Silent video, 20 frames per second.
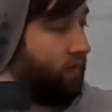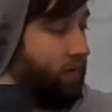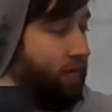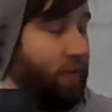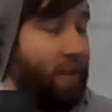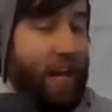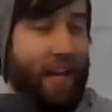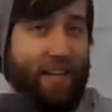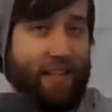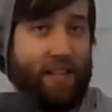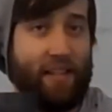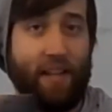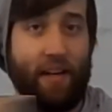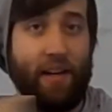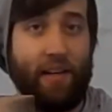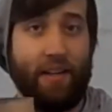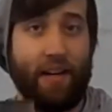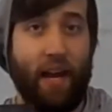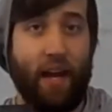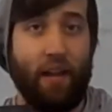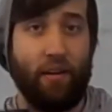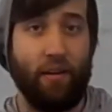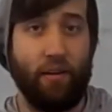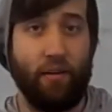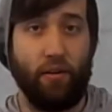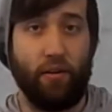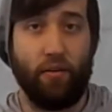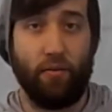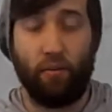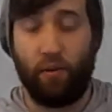less than $1
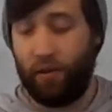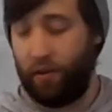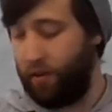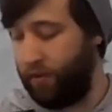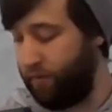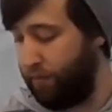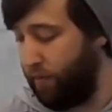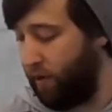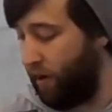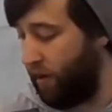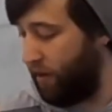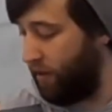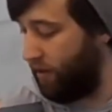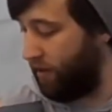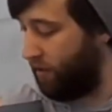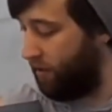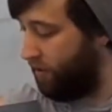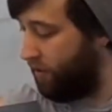worth of product.